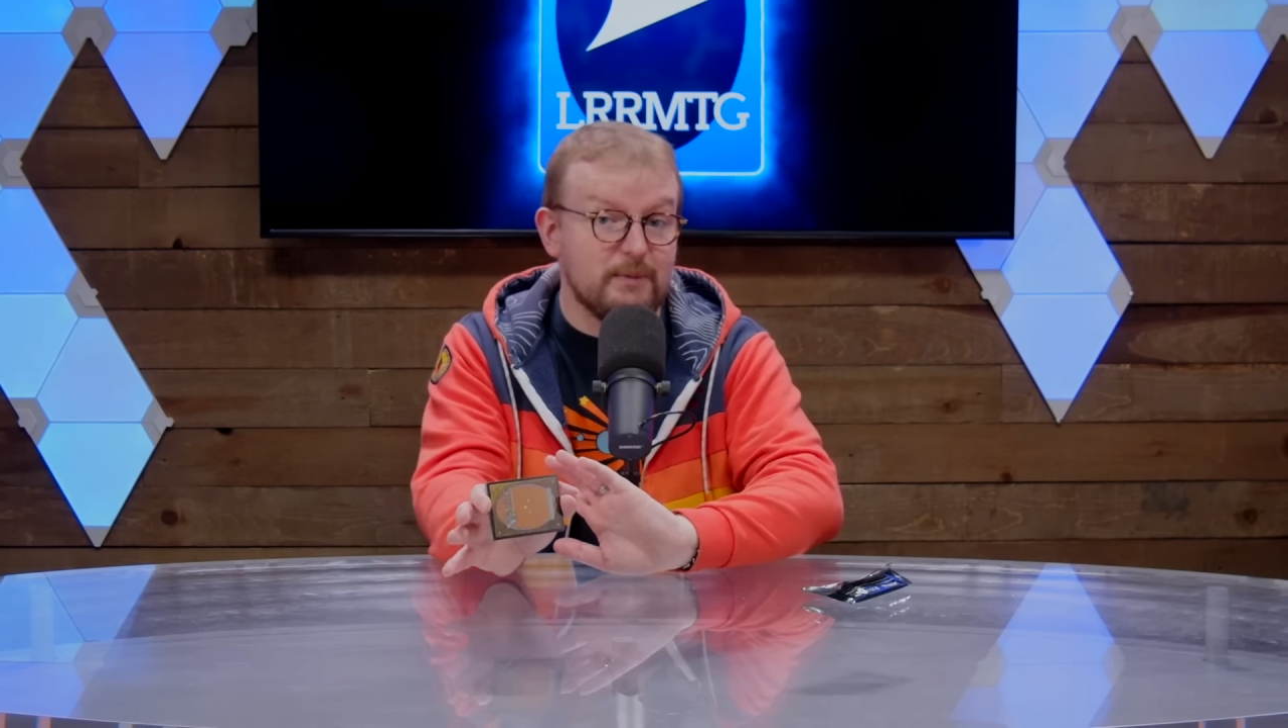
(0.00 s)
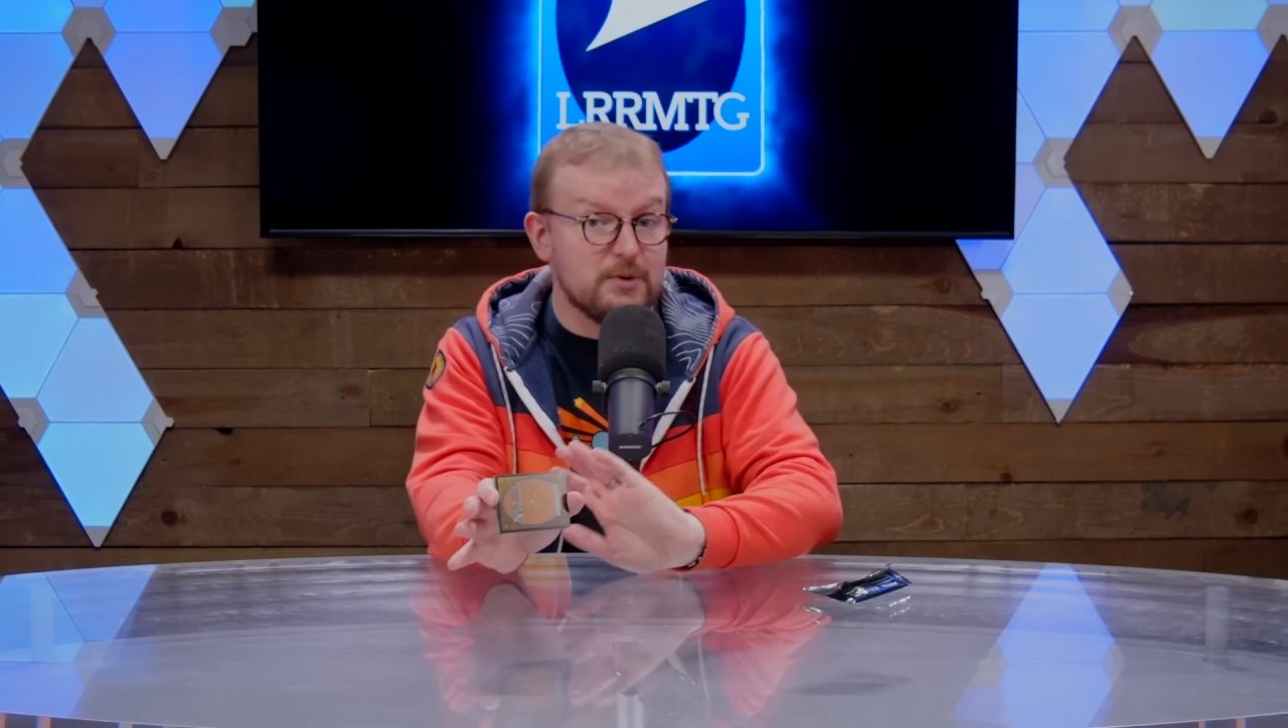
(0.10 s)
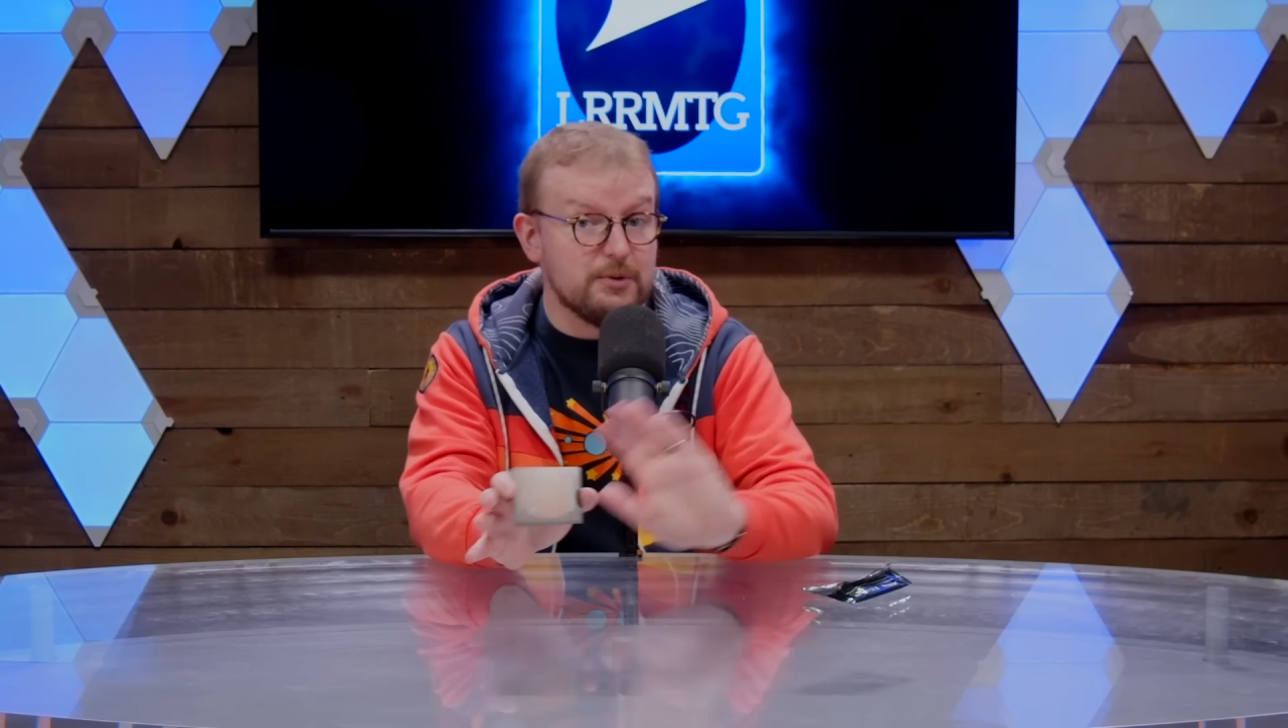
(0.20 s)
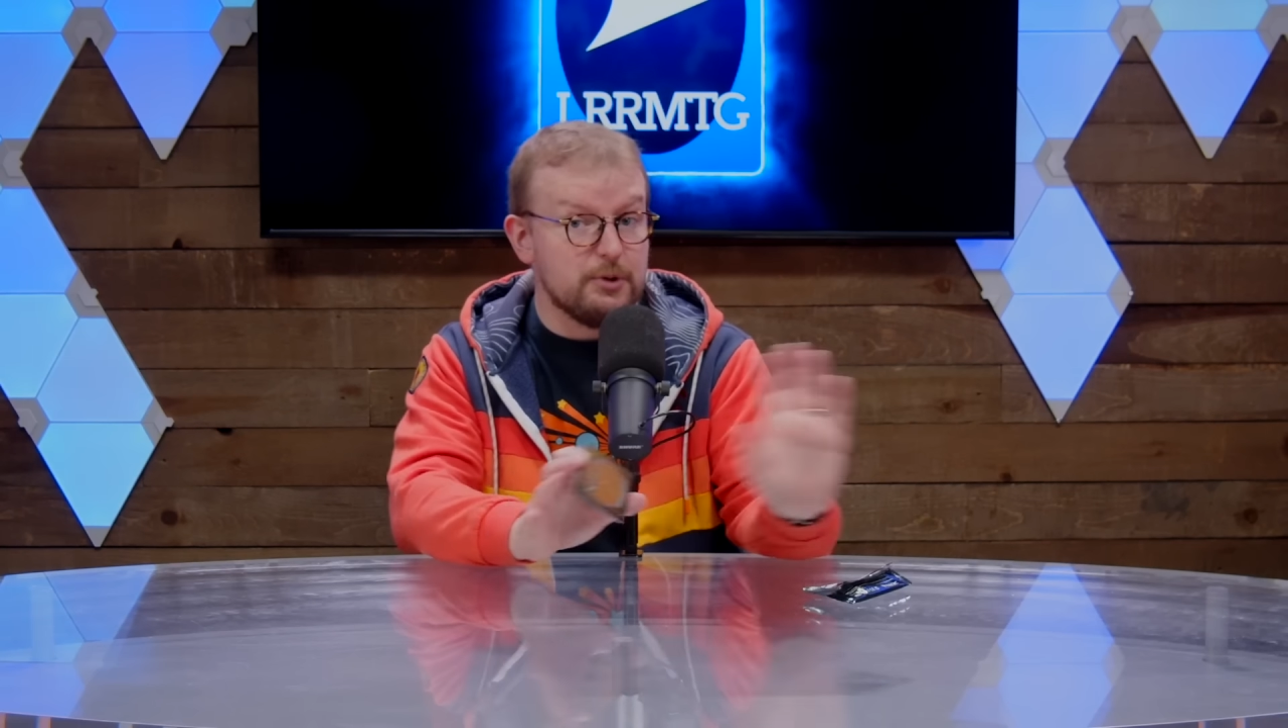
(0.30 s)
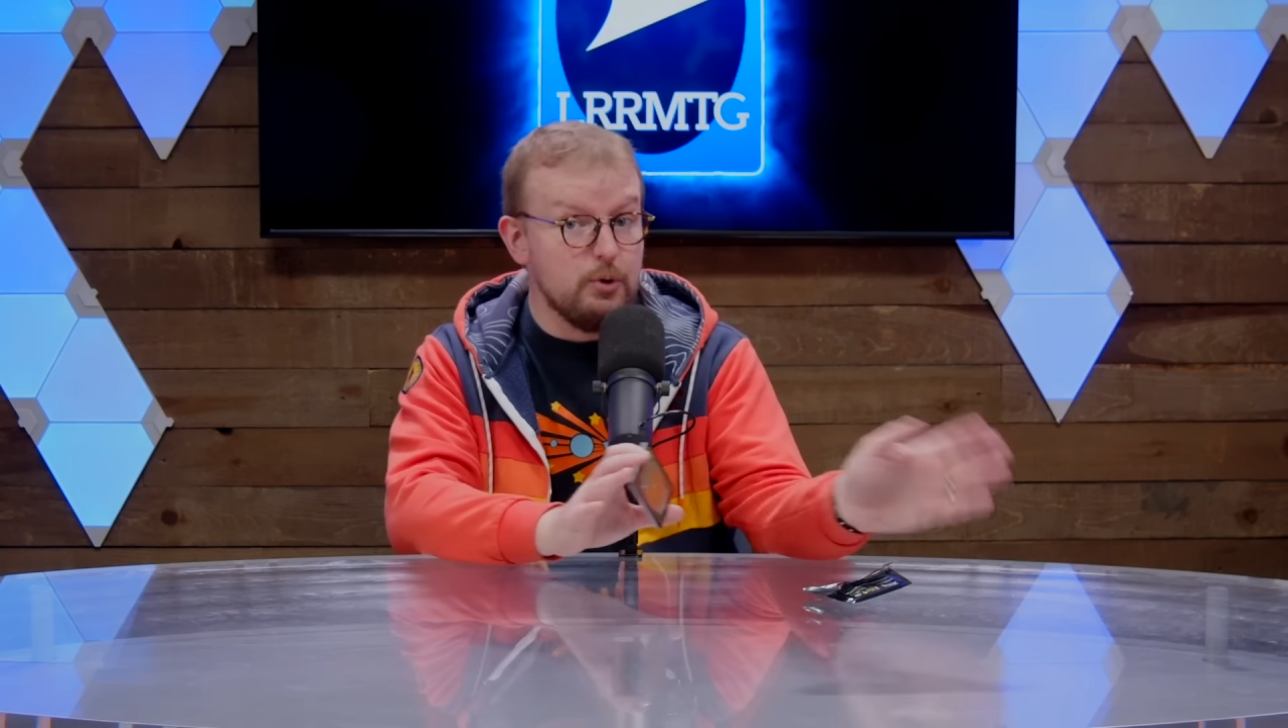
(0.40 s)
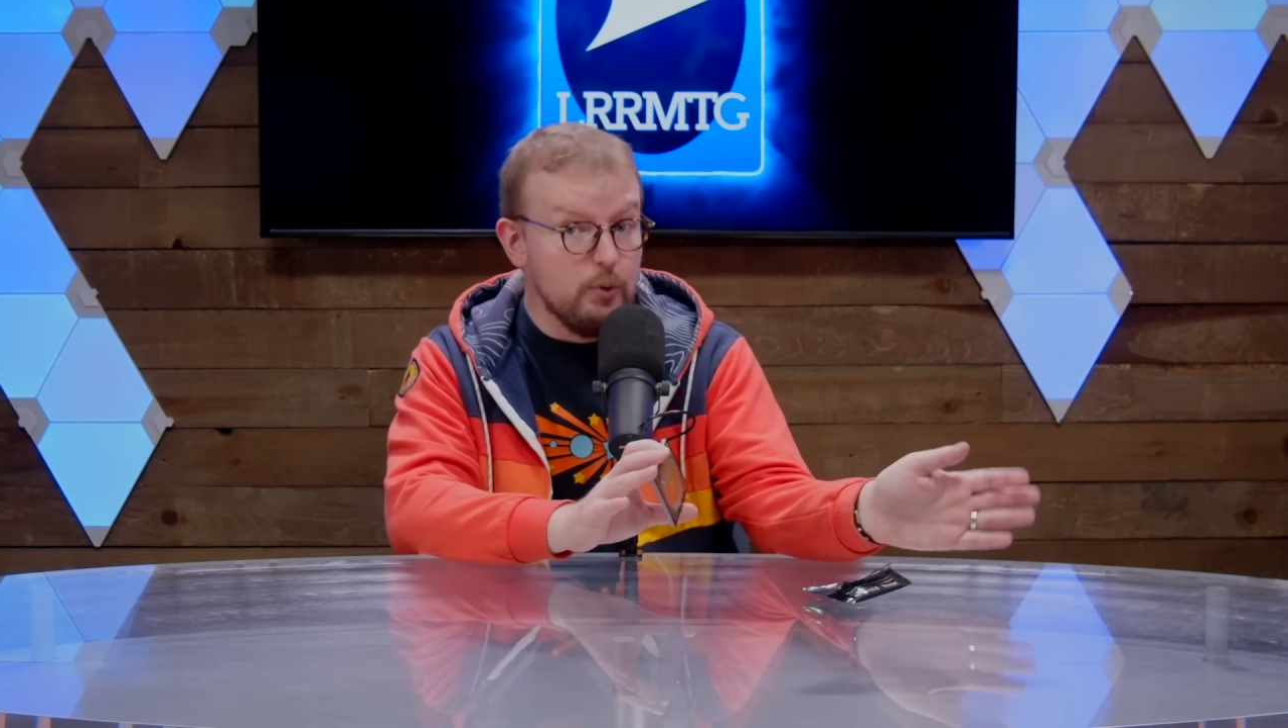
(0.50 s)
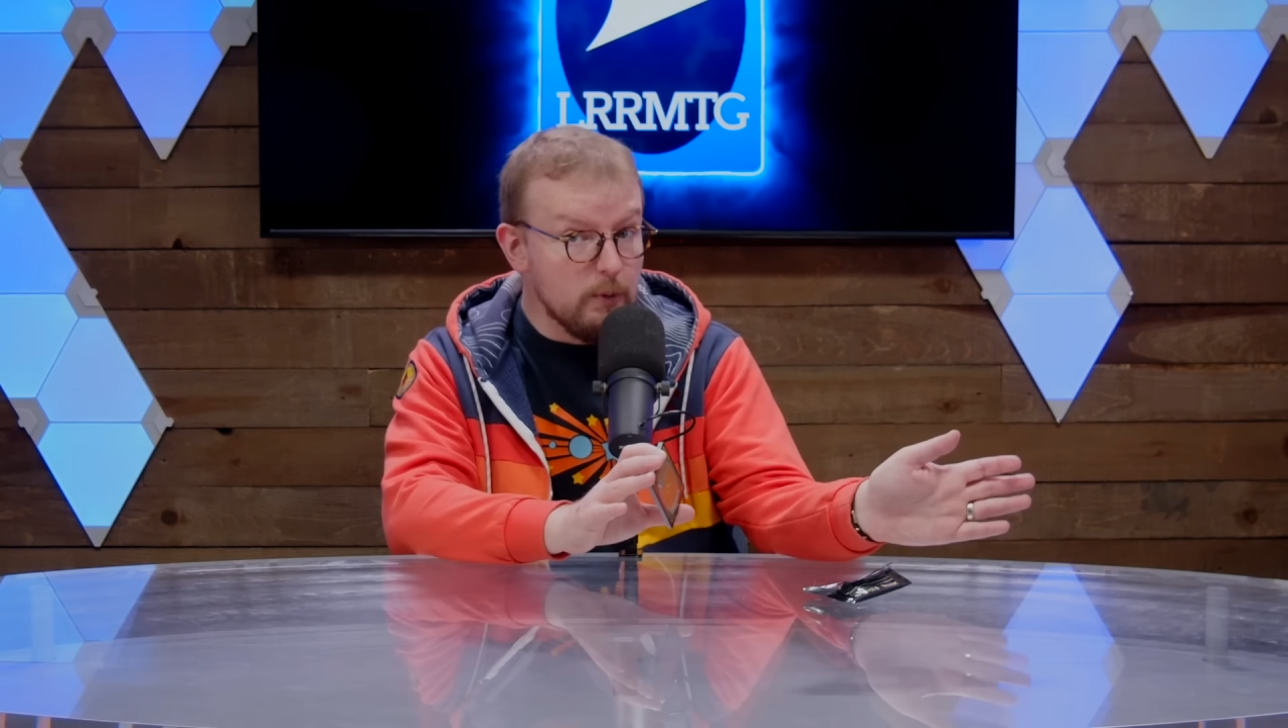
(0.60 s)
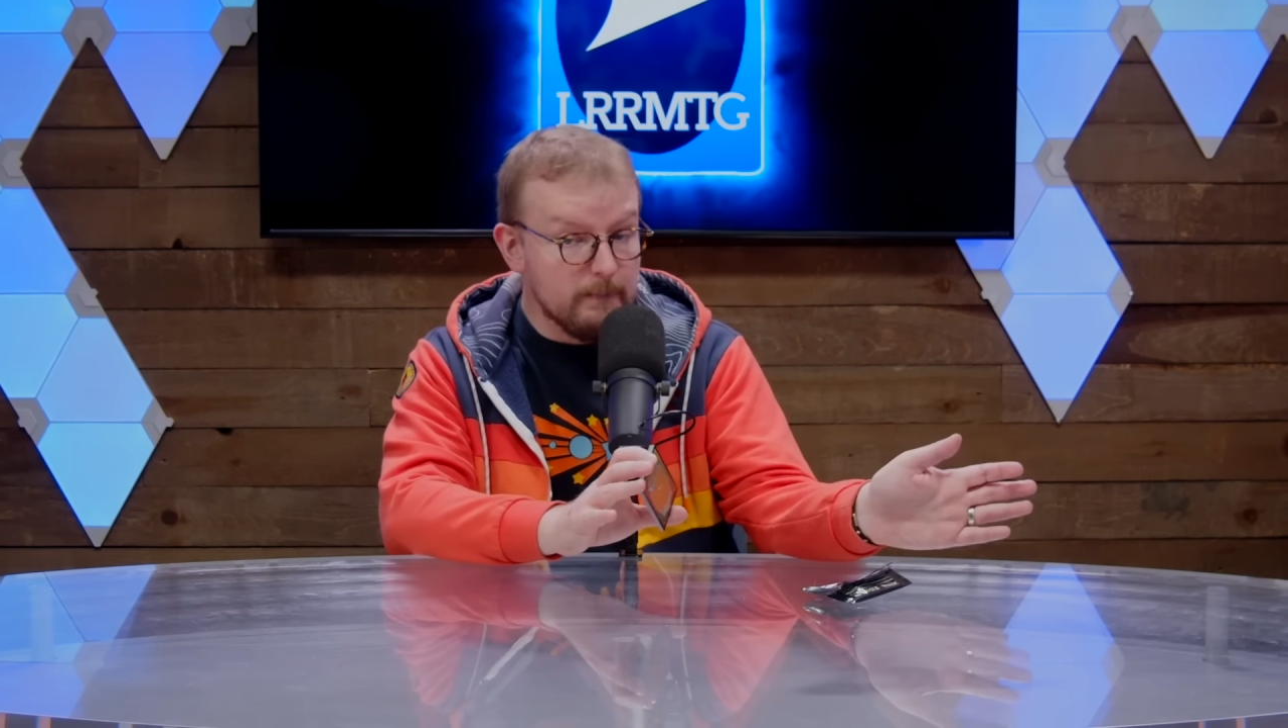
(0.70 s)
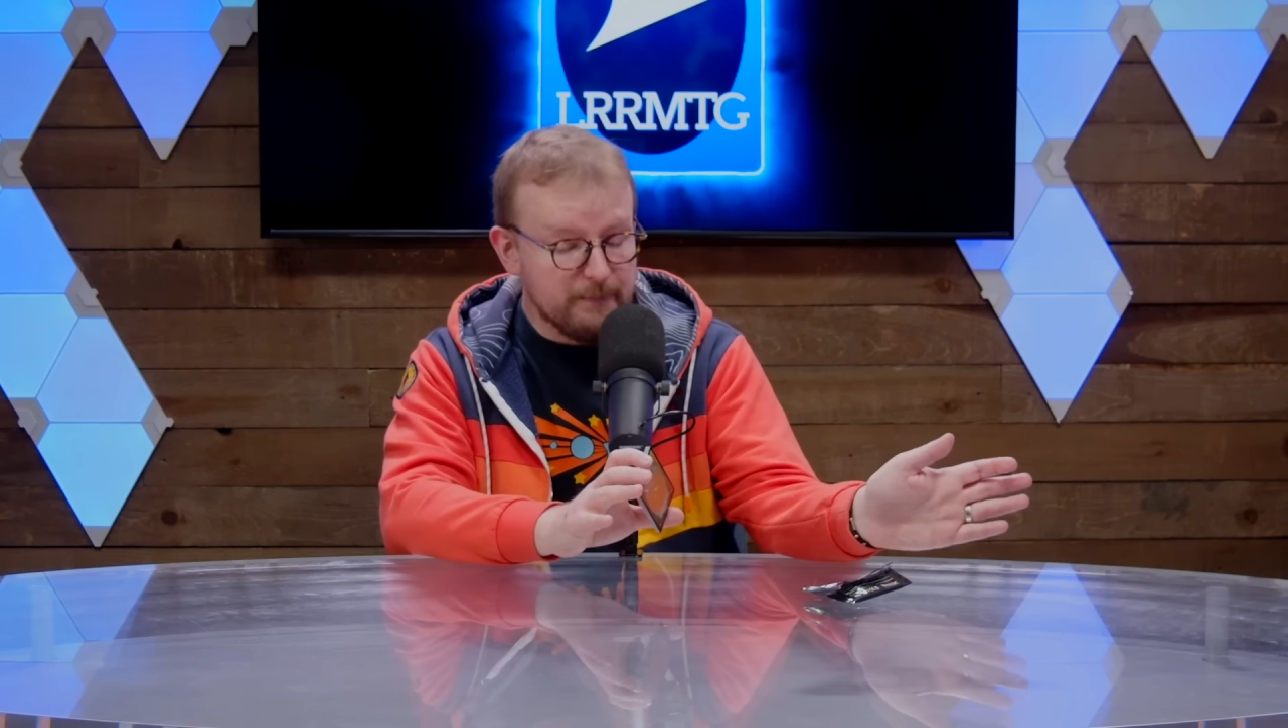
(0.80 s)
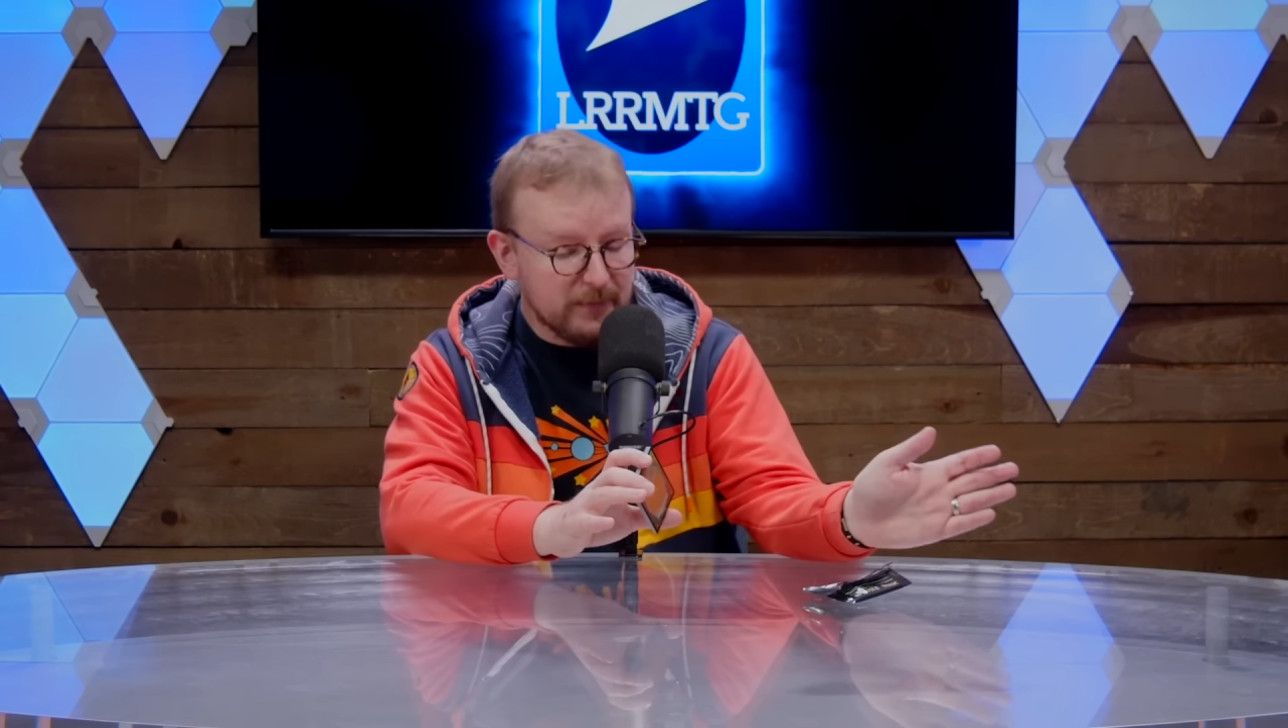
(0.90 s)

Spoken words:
Booster 2,